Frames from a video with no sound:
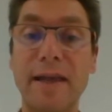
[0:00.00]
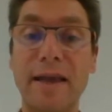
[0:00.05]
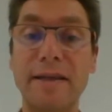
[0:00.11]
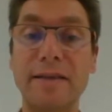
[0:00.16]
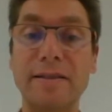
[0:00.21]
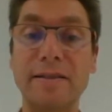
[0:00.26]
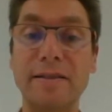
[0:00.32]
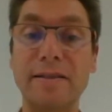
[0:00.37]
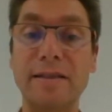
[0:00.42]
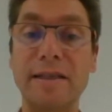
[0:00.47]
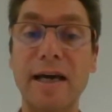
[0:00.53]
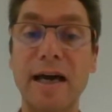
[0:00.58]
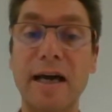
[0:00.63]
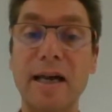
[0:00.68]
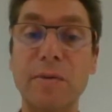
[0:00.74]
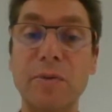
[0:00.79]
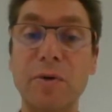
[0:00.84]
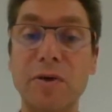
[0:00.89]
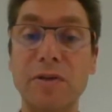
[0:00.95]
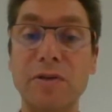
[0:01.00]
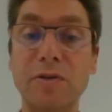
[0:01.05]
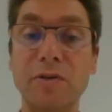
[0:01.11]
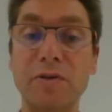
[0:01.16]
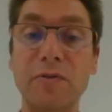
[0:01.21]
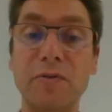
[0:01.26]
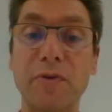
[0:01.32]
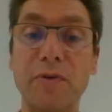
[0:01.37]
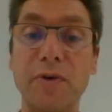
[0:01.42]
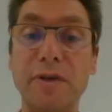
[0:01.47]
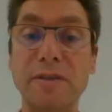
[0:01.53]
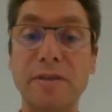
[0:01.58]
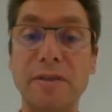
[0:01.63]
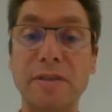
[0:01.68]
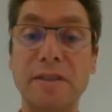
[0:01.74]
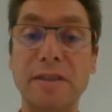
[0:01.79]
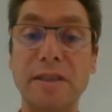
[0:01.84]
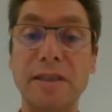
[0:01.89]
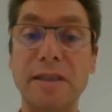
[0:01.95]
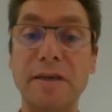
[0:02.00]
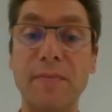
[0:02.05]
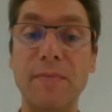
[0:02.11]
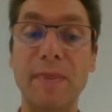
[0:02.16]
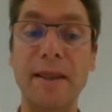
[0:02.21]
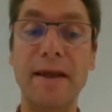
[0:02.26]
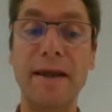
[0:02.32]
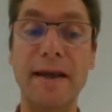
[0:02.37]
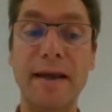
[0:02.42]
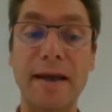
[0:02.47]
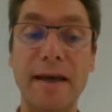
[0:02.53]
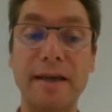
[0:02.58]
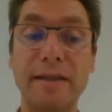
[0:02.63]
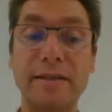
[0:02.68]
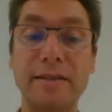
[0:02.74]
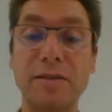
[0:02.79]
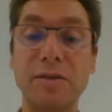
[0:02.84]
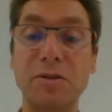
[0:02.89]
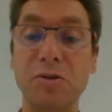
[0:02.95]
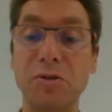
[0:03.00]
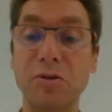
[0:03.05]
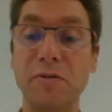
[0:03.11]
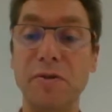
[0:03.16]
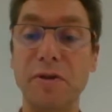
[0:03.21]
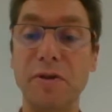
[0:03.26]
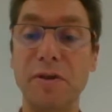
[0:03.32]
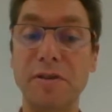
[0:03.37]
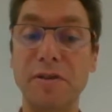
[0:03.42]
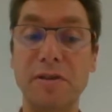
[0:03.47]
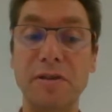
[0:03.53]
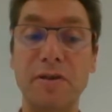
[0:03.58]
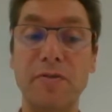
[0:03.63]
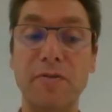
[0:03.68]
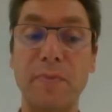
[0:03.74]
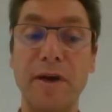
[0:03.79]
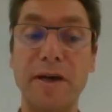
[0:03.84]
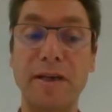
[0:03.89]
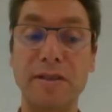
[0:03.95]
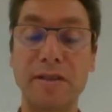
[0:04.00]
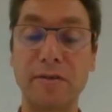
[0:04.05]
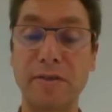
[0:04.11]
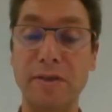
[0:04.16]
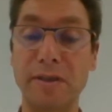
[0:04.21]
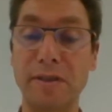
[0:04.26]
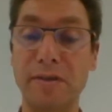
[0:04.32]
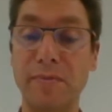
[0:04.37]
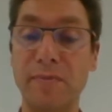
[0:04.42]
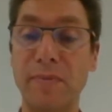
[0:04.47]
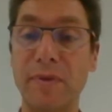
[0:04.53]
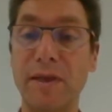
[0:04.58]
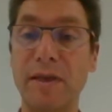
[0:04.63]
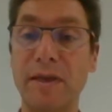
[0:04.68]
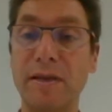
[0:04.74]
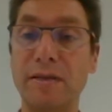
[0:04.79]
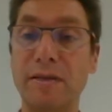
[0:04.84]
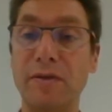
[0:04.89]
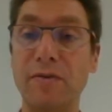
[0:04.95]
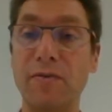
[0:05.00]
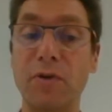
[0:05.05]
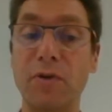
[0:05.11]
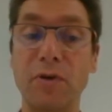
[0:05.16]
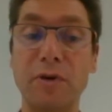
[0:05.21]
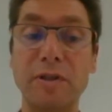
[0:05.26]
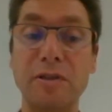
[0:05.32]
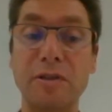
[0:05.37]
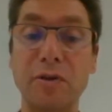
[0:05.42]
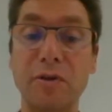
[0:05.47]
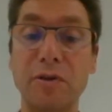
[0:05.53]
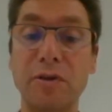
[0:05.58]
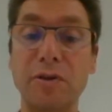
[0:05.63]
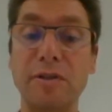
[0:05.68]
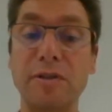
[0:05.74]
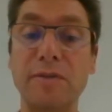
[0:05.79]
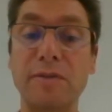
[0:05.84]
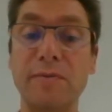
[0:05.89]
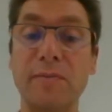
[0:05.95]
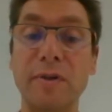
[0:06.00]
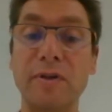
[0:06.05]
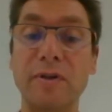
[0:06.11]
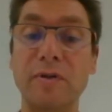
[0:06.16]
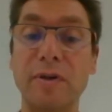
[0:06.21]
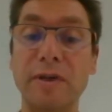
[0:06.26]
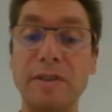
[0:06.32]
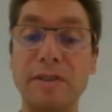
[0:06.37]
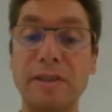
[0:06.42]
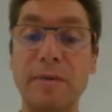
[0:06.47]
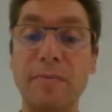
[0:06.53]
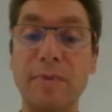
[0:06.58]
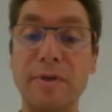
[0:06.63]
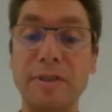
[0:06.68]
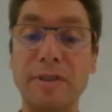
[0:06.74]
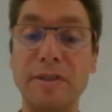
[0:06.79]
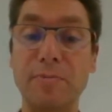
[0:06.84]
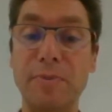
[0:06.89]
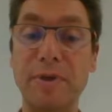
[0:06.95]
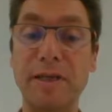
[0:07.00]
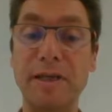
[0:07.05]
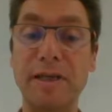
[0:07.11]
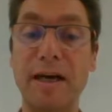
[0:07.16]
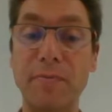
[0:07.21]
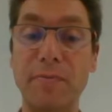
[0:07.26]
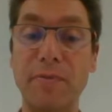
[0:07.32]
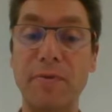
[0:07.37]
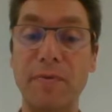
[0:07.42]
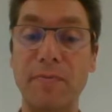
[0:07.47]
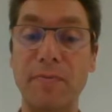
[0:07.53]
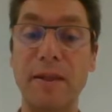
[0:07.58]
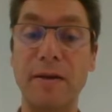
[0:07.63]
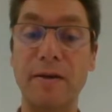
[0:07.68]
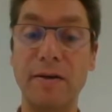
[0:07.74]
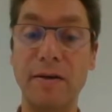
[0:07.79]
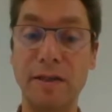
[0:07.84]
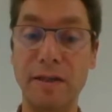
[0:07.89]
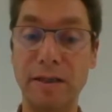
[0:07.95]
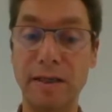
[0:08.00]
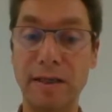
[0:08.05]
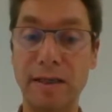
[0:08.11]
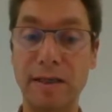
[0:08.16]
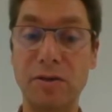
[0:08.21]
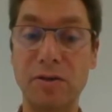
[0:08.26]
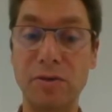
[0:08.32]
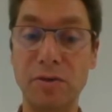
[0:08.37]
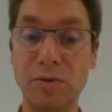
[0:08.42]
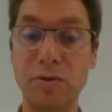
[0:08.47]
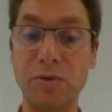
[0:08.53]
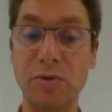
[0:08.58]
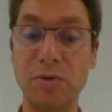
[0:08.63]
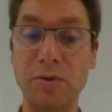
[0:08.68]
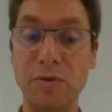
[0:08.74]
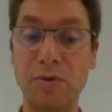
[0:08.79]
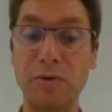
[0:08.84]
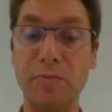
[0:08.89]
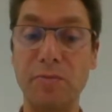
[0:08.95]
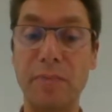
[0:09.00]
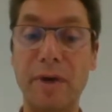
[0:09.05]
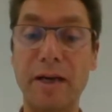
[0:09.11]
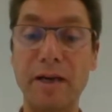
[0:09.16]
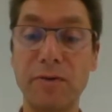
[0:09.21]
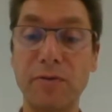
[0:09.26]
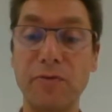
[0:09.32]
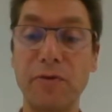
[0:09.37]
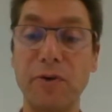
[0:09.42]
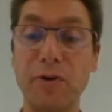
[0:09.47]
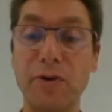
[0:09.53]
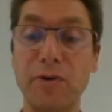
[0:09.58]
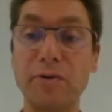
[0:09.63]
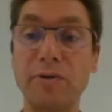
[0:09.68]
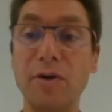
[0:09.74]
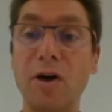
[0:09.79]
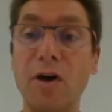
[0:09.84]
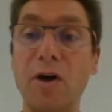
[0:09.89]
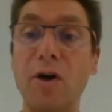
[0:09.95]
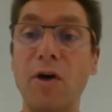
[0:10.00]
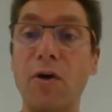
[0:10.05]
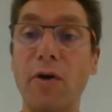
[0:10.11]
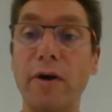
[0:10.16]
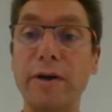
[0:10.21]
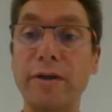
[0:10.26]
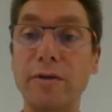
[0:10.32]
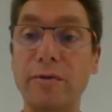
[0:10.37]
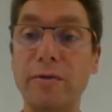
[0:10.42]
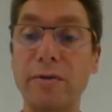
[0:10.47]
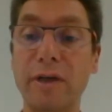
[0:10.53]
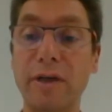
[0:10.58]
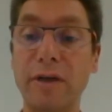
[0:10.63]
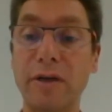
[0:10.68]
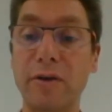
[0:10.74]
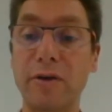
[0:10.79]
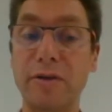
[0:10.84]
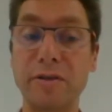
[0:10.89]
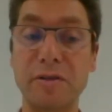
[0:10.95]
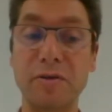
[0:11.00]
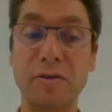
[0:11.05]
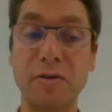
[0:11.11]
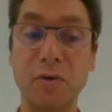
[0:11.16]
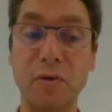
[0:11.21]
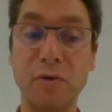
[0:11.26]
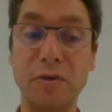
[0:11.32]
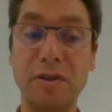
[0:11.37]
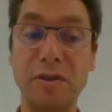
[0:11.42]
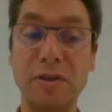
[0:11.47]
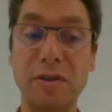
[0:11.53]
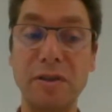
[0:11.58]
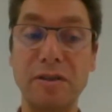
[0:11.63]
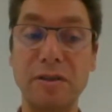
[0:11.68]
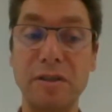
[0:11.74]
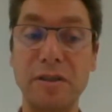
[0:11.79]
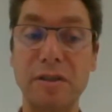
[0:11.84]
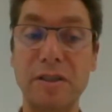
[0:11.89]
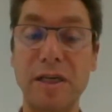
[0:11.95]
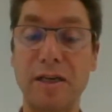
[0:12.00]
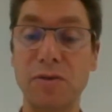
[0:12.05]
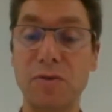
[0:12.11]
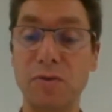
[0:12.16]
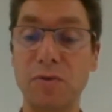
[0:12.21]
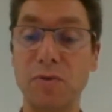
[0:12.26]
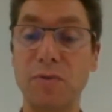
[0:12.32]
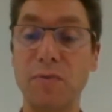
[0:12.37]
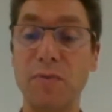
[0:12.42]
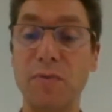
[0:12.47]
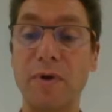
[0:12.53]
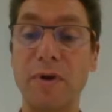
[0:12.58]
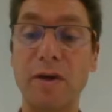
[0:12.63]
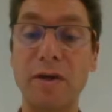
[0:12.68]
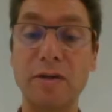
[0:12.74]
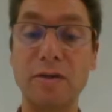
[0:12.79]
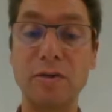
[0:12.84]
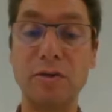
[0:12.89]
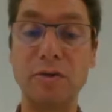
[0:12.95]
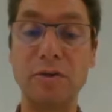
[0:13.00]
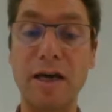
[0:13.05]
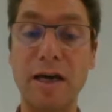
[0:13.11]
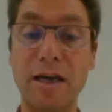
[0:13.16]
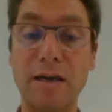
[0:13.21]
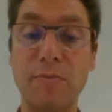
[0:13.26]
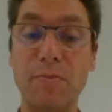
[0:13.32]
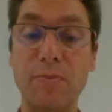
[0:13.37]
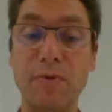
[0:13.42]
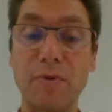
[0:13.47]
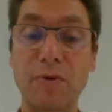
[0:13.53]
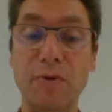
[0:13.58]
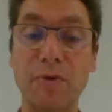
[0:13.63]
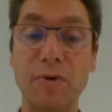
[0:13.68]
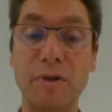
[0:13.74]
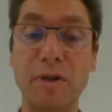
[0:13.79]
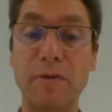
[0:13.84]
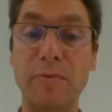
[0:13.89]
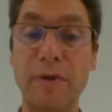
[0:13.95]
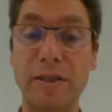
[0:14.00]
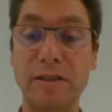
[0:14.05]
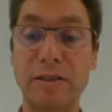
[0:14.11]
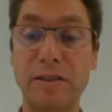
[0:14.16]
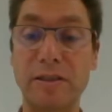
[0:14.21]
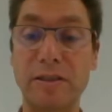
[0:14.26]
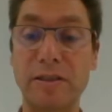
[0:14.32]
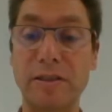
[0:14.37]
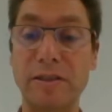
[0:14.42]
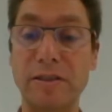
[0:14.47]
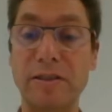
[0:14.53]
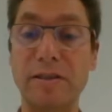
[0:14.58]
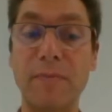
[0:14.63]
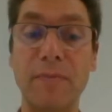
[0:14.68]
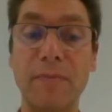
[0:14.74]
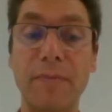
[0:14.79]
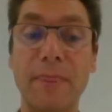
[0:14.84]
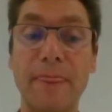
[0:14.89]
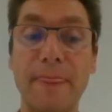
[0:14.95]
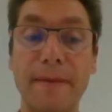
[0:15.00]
at the Aalborg University and the University of Maastricht? The floor is yours. You can simply speak up into your microphone, or you can also use the chat room to type your questions